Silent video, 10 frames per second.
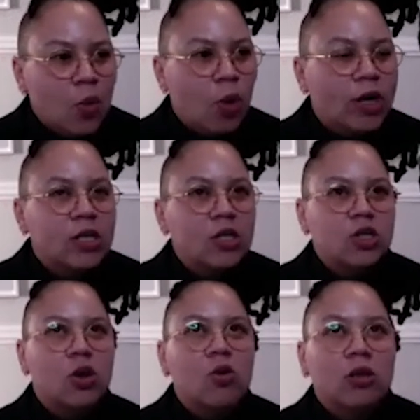working
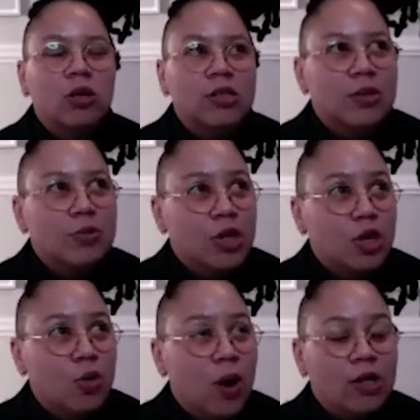so closely with
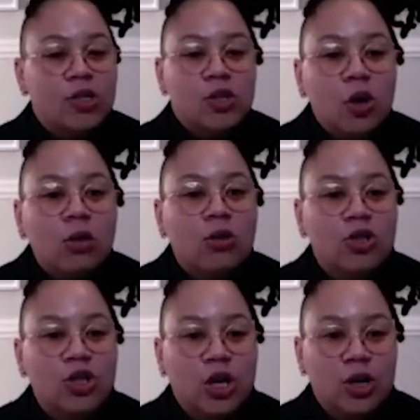you on a solo
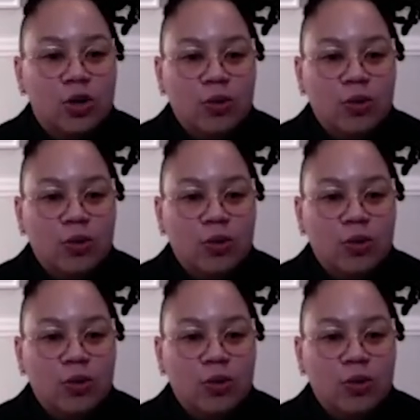show,